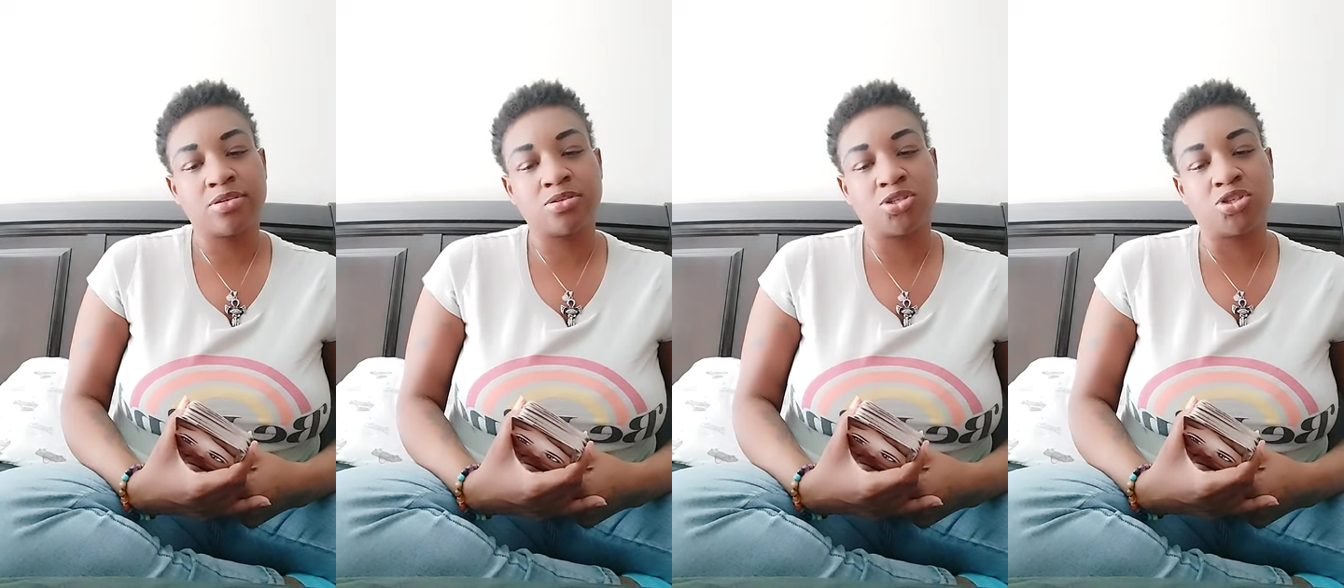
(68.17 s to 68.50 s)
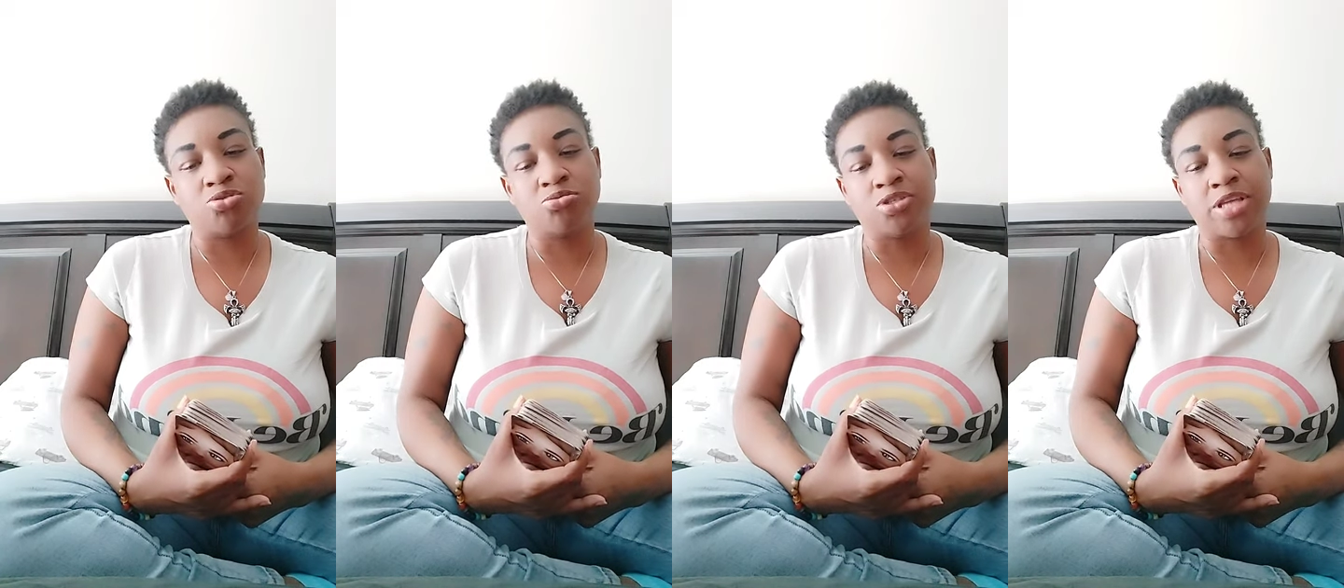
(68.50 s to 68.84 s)

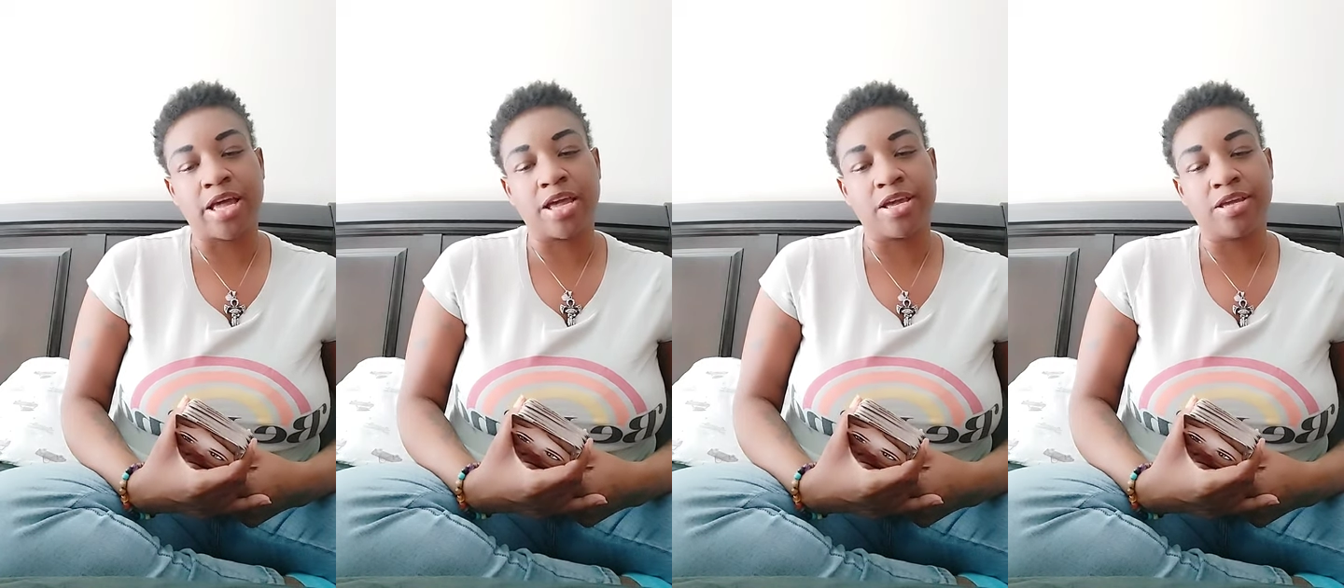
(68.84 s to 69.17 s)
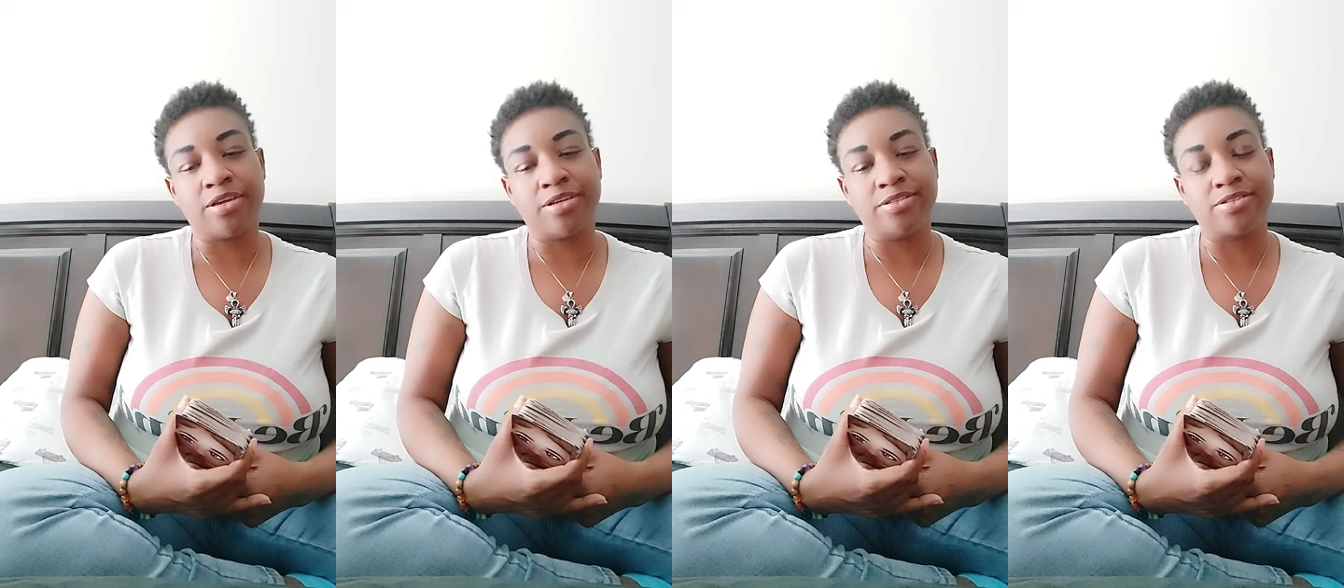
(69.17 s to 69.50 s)

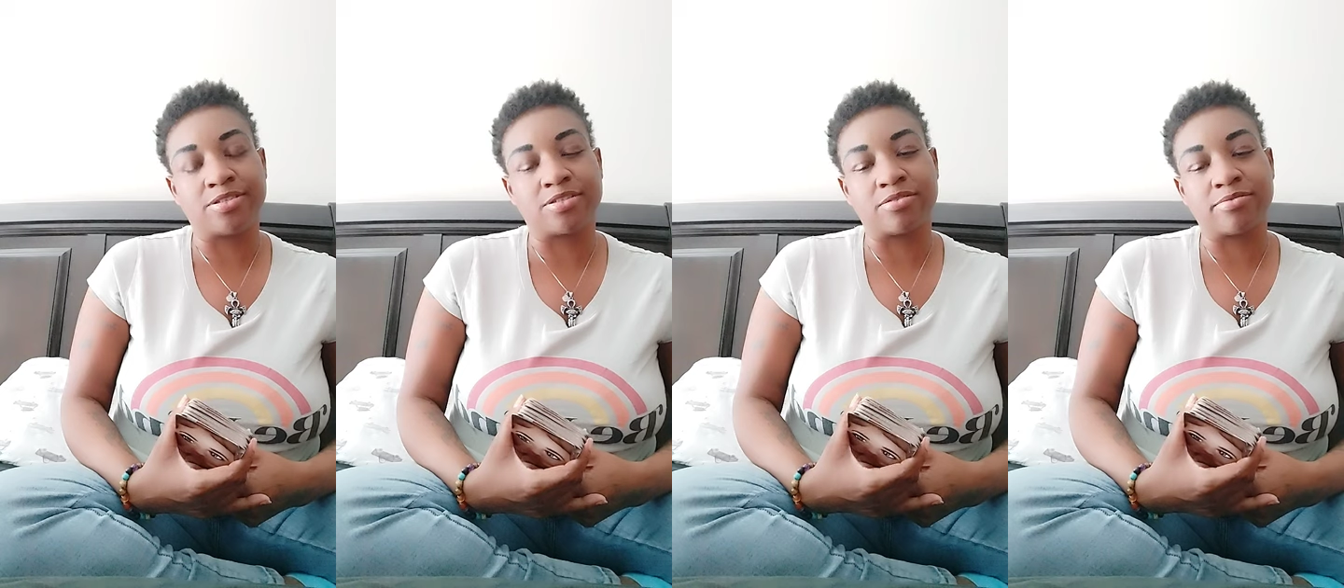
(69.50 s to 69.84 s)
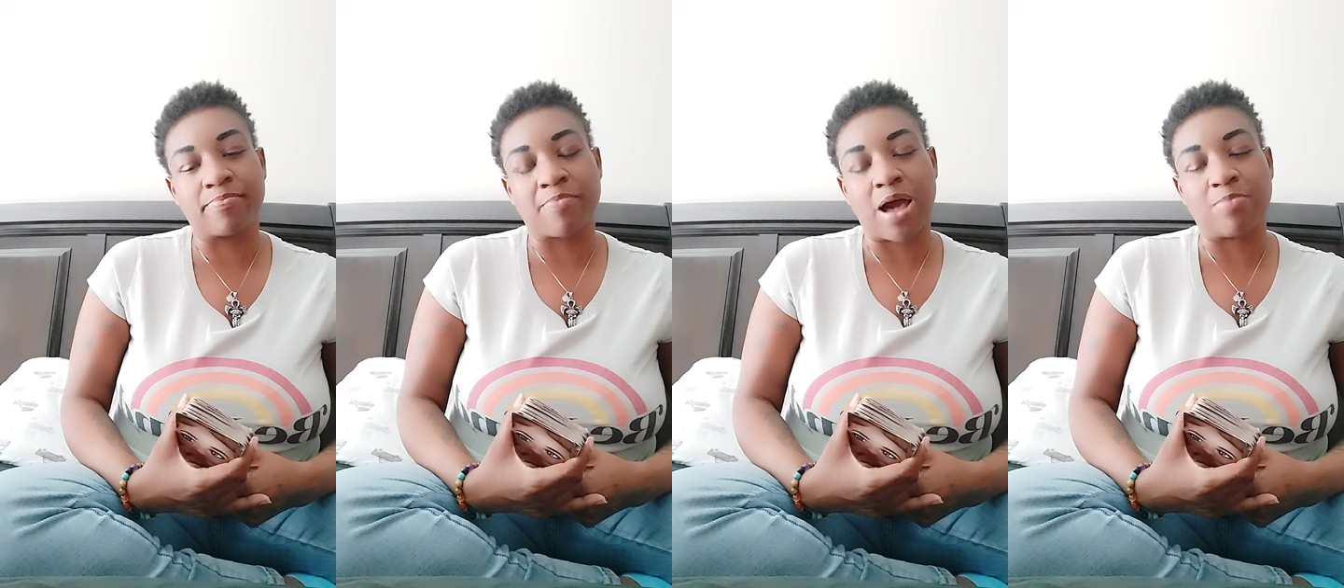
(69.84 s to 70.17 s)
Tuesdays,
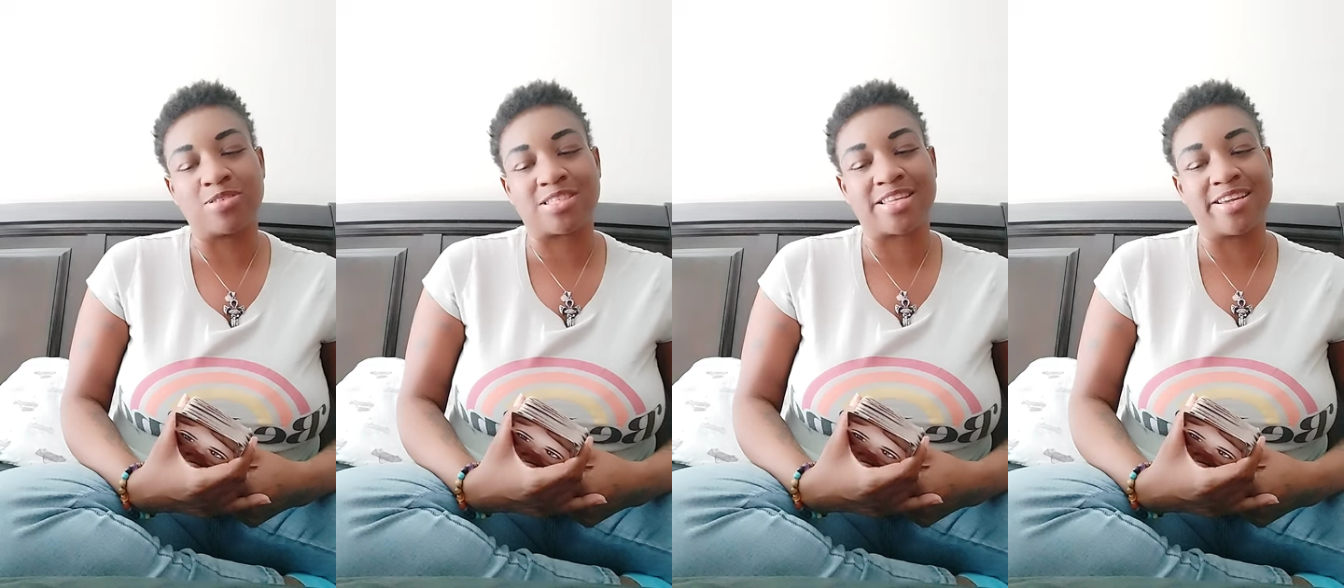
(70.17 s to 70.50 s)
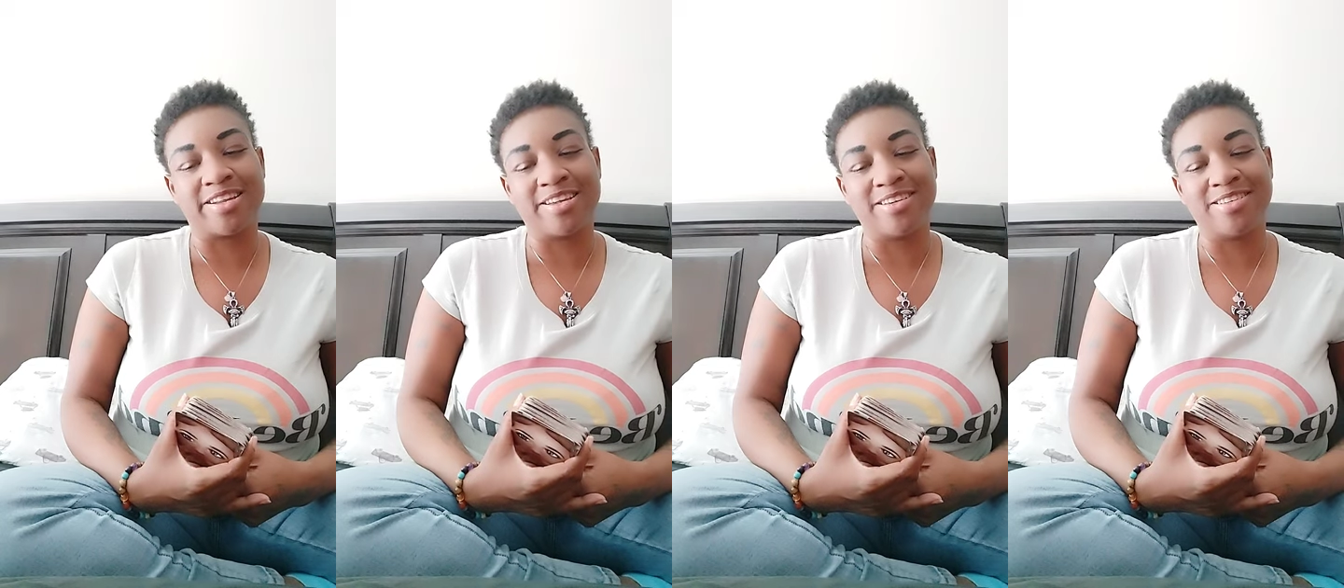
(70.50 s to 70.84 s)
Bible
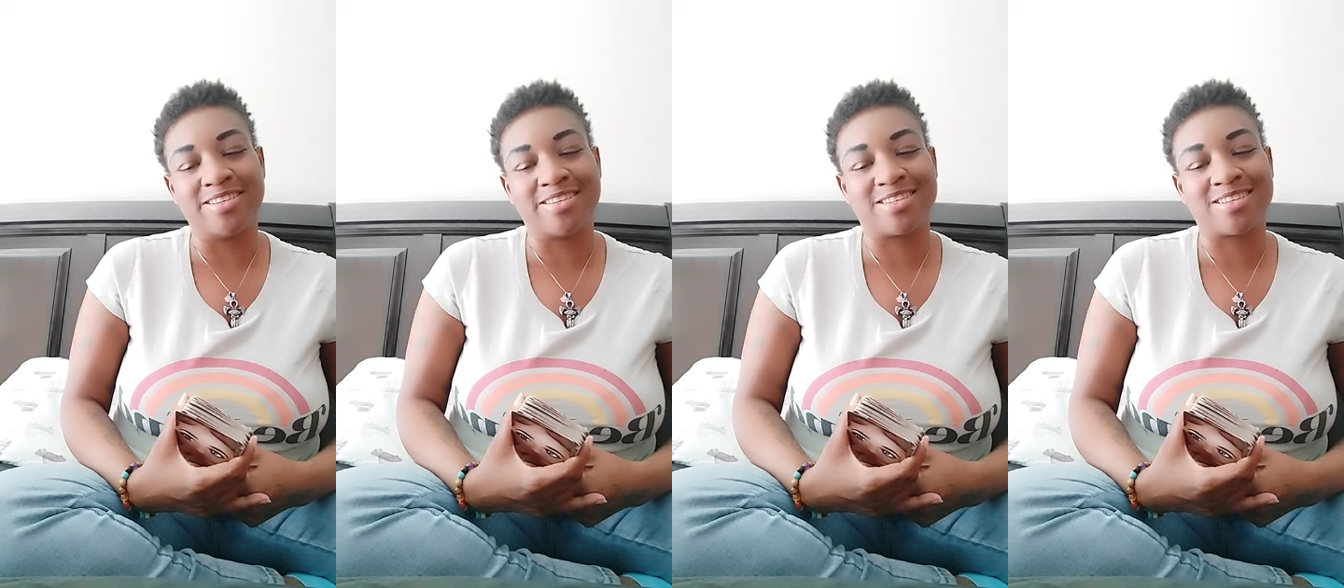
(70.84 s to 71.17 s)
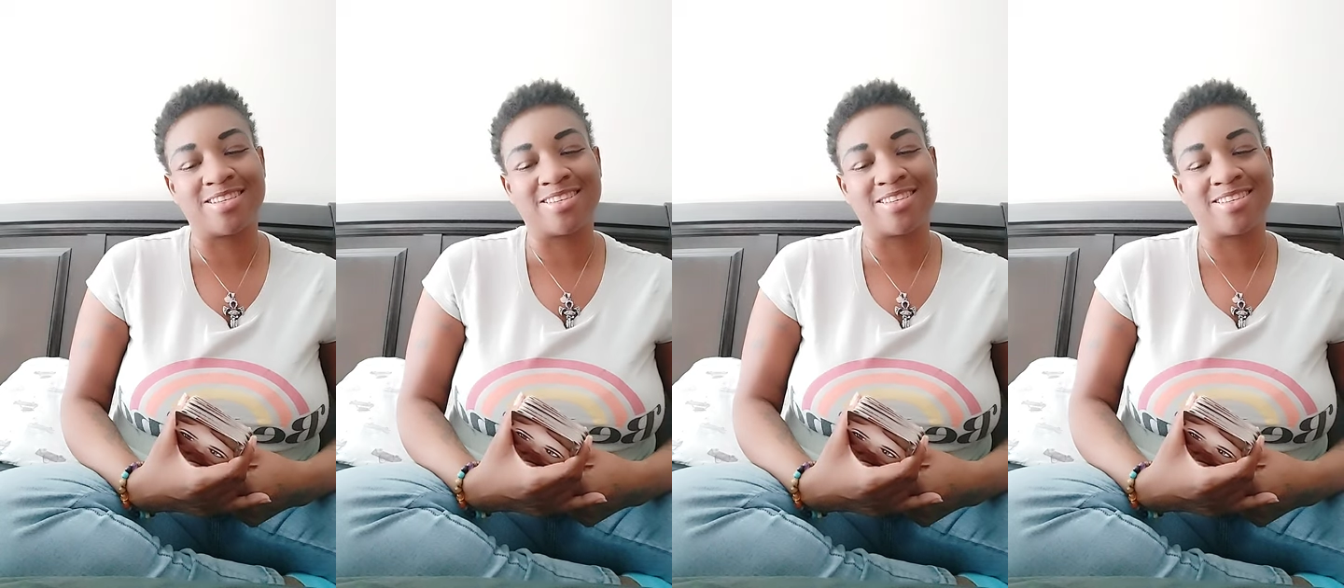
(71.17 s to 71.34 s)
studies,